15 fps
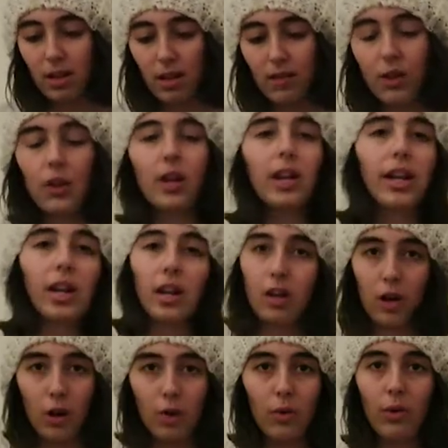if you're gonna get a
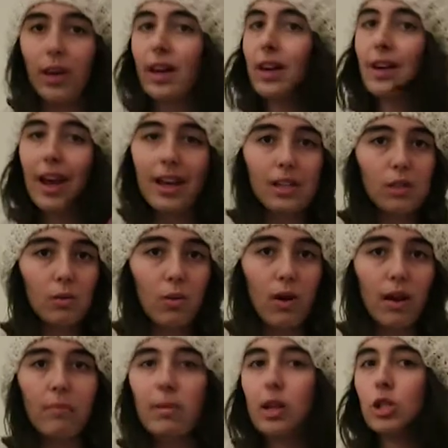coat, get a nice
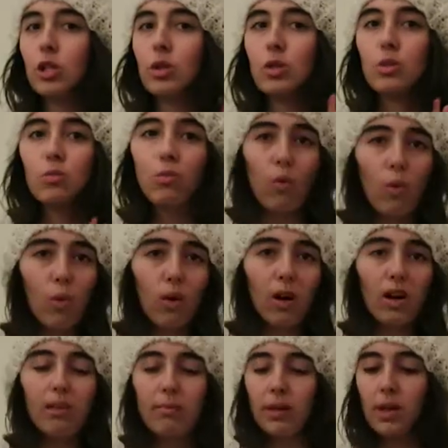one, make sure it's
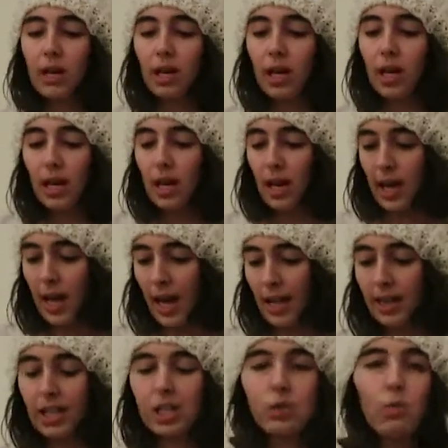warm.
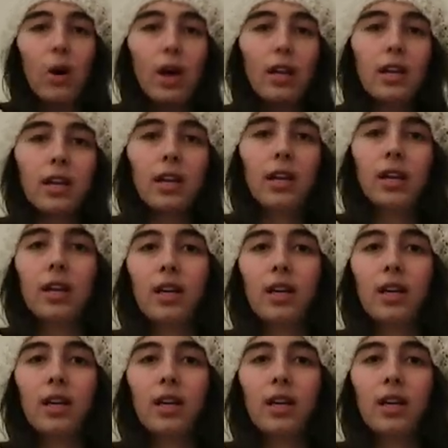And this one